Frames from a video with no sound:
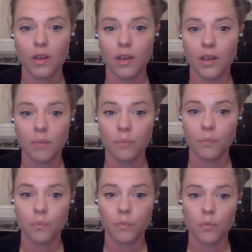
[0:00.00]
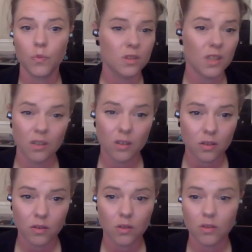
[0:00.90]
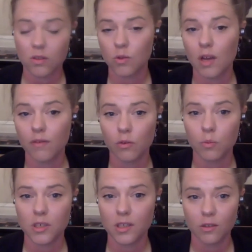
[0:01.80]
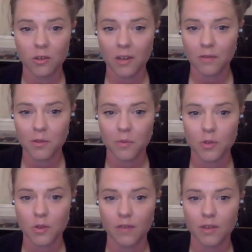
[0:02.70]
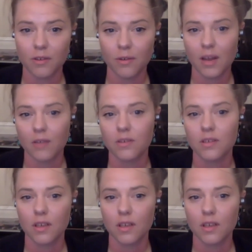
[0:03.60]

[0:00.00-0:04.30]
Um, Because then you can you can just drive your own machine. You don't have to someone driving you around.